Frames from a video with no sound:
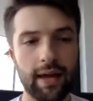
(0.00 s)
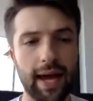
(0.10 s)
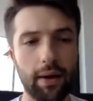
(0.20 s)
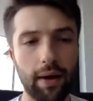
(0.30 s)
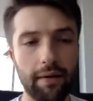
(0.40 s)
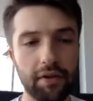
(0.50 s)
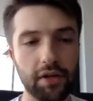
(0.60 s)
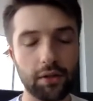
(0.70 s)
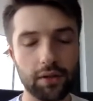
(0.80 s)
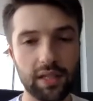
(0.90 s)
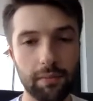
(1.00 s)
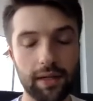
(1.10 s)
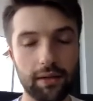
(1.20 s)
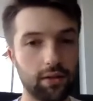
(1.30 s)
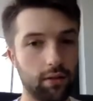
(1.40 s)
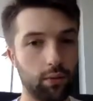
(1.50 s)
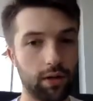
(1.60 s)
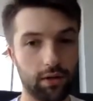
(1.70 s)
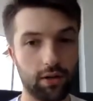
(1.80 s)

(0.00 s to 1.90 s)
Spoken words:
However, there is somebody else on a one-year